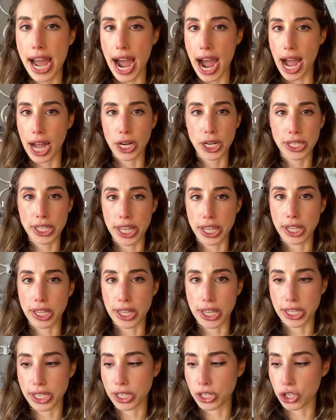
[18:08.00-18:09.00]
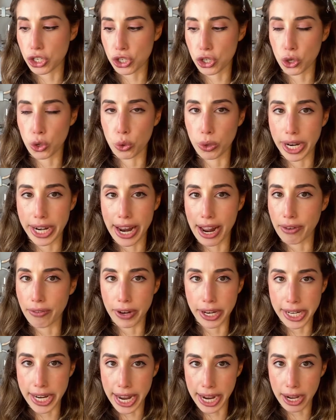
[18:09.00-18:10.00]
I just think this is just a great
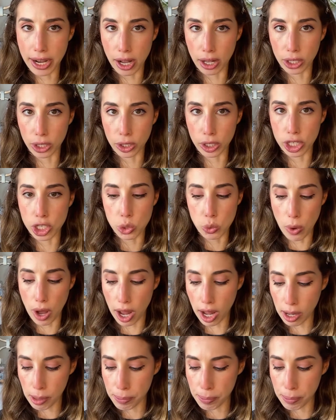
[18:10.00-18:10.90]
everyday color as well.